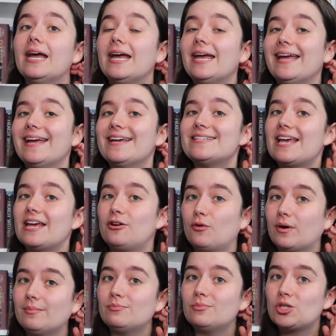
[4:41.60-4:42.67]
It is a
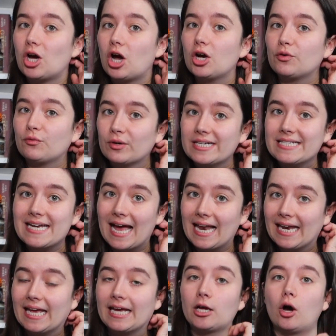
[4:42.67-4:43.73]
grim dark
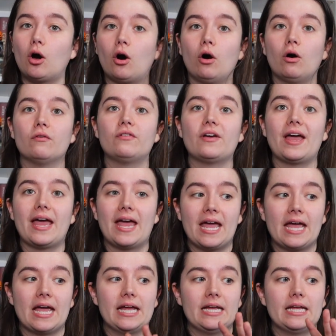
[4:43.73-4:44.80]
retelling of
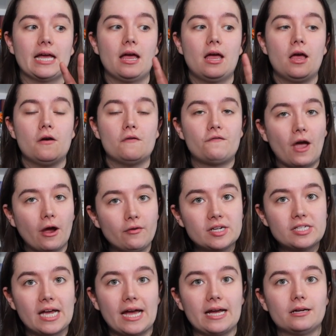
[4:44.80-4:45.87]
a fairy
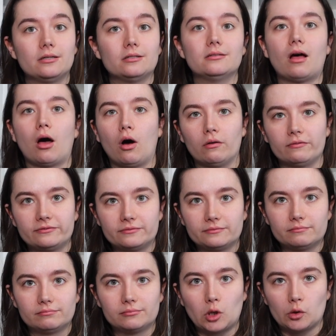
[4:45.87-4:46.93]
tale of
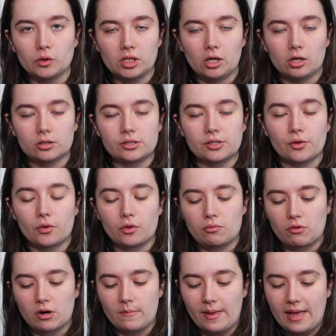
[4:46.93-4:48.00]
Goldilocks and the
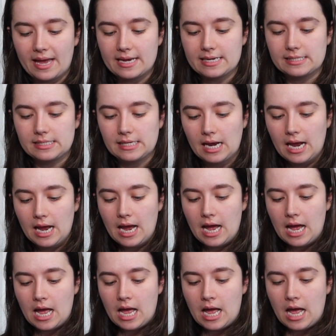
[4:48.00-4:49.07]
Three Bears
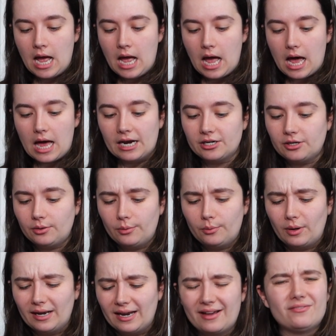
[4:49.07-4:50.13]
and I don't know
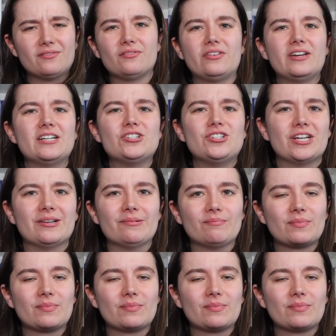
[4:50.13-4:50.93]
why I haven't finished it.